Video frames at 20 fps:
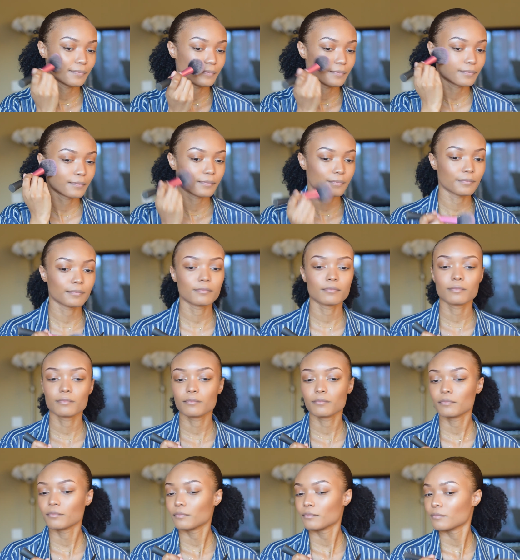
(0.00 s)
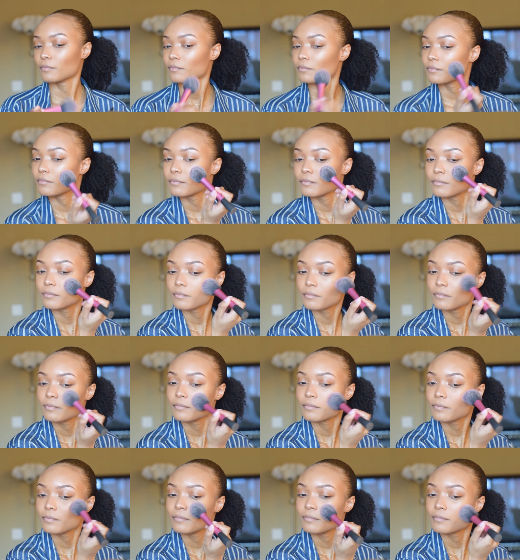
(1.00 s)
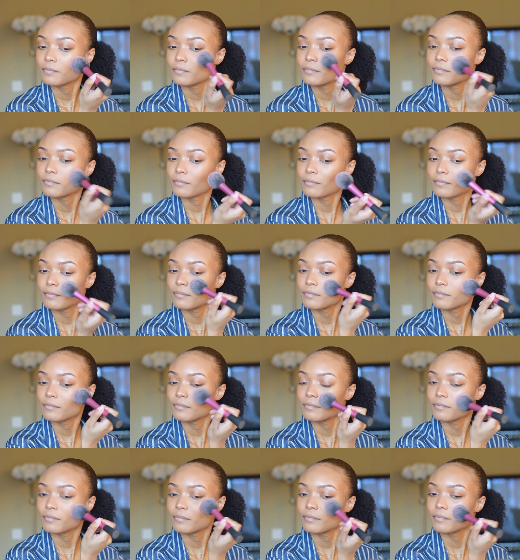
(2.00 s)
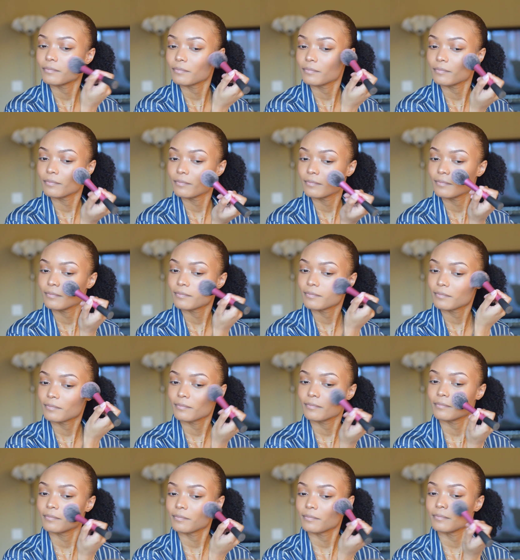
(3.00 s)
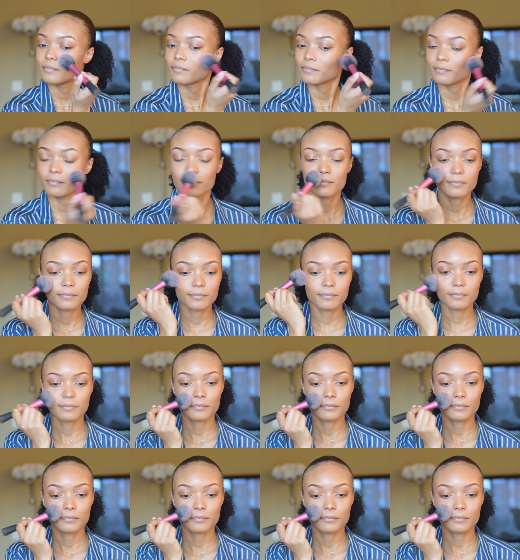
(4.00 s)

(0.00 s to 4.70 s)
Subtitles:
(silence)